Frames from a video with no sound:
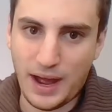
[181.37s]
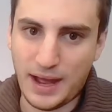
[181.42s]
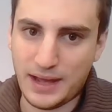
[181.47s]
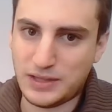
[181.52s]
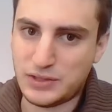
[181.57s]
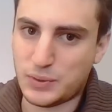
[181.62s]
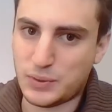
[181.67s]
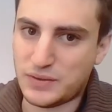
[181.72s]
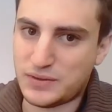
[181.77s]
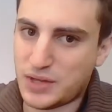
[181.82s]

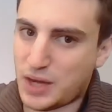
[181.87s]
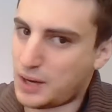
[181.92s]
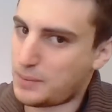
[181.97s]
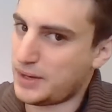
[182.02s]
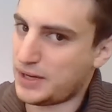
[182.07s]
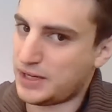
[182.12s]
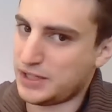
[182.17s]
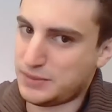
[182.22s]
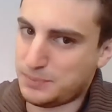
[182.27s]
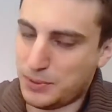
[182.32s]
sort of stock
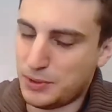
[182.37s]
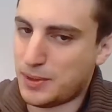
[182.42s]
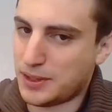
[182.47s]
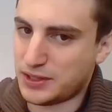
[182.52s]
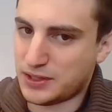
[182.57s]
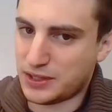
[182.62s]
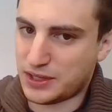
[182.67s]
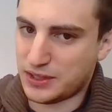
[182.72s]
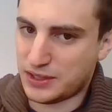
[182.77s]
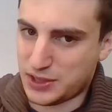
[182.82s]
markets boom
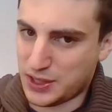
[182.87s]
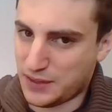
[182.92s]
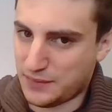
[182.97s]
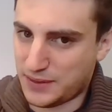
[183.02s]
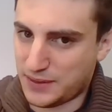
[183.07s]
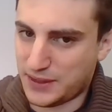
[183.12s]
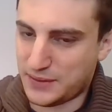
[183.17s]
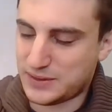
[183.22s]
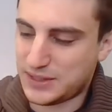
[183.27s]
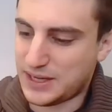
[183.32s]
under
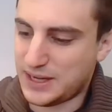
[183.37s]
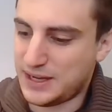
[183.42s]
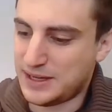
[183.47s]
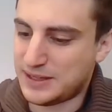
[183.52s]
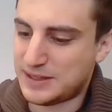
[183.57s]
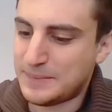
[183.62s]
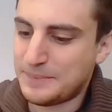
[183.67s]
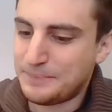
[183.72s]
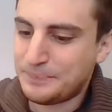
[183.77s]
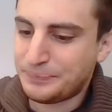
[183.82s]
conservatives
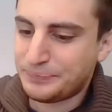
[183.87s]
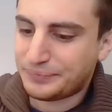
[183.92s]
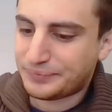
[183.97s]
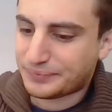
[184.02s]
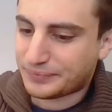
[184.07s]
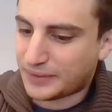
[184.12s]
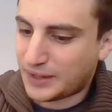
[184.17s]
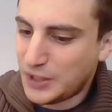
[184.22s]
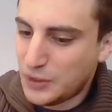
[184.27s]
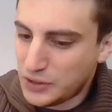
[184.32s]
is
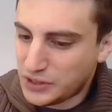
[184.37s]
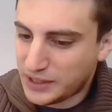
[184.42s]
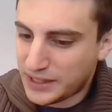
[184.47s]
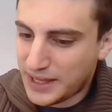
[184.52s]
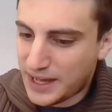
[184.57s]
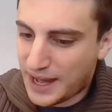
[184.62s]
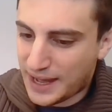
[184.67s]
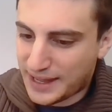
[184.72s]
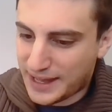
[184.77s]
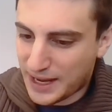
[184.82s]
usually
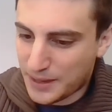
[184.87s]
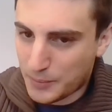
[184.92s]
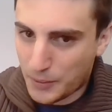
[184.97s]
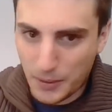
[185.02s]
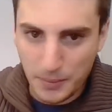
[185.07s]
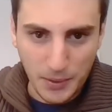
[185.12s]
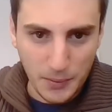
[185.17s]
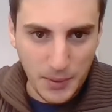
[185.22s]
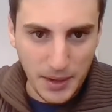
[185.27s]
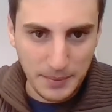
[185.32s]
I care more
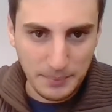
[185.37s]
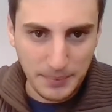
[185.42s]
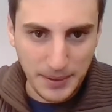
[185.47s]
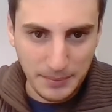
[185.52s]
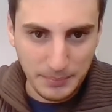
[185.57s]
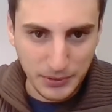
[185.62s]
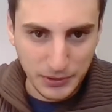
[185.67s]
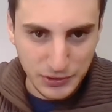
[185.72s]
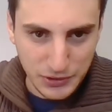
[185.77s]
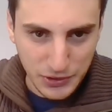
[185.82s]
about what
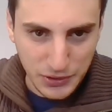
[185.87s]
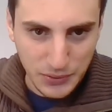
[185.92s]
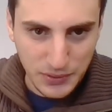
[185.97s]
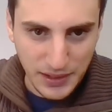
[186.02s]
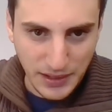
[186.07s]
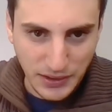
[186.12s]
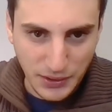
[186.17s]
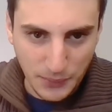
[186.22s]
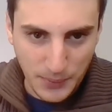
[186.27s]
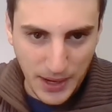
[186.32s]
people do
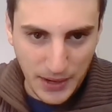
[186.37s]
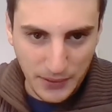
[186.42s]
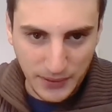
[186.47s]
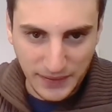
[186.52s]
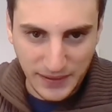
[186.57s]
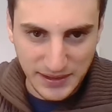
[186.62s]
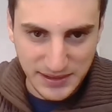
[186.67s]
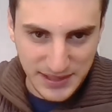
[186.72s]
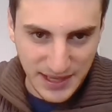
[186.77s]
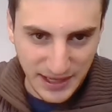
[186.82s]
than the rhetoric
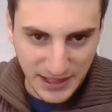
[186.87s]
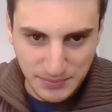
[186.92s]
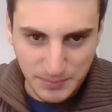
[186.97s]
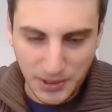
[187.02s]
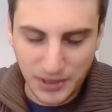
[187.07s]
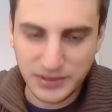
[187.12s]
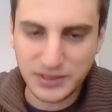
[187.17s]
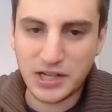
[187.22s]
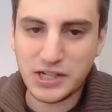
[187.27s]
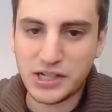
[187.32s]
they say as
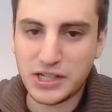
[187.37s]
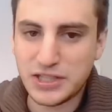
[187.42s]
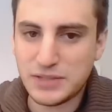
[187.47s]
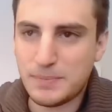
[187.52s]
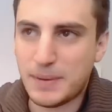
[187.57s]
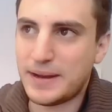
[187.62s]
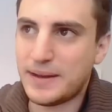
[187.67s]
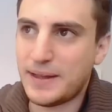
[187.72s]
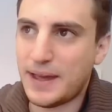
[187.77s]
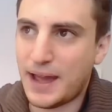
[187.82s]
politicians,
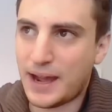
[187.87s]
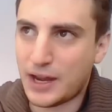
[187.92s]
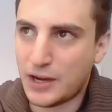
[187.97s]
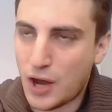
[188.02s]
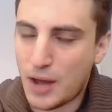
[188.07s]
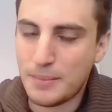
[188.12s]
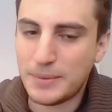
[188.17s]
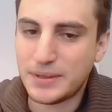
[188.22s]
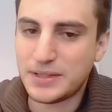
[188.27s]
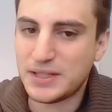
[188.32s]
but
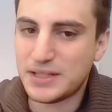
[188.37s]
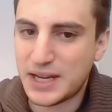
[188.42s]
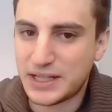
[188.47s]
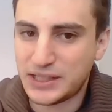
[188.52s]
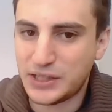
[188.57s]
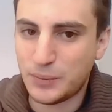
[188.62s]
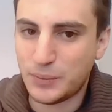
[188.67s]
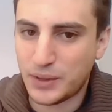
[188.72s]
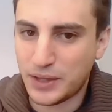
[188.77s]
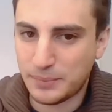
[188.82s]
economics is
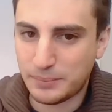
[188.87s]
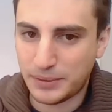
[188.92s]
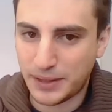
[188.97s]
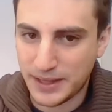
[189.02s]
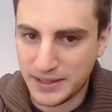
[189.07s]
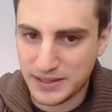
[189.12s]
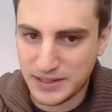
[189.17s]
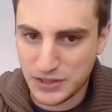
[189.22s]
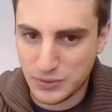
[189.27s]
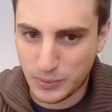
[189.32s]
actually one of the
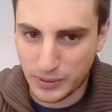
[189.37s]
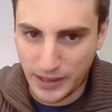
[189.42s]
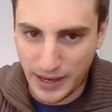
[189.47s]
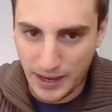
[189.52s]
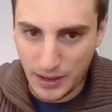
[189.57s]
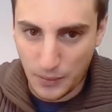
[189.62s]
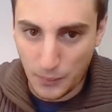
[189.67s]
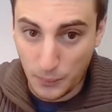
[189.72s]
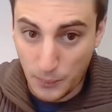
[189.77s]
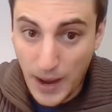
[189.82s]
places where
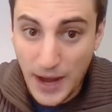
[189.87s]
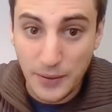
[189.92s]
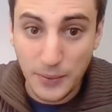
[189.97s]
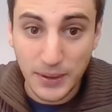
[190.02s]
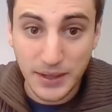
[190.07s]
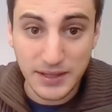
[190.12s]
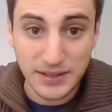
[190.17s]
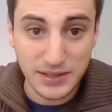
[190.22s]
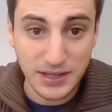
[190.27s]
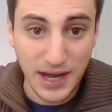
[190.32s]

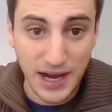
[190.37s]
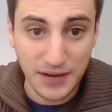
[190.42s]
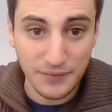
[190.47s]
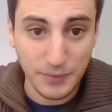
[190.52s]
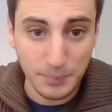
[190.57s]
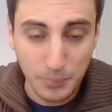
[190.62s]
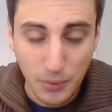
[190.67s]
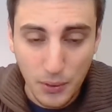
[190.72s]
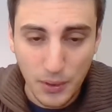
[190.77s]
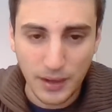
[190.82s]
rhetoric is kind of
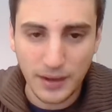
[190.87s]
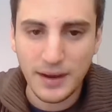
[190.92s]
important.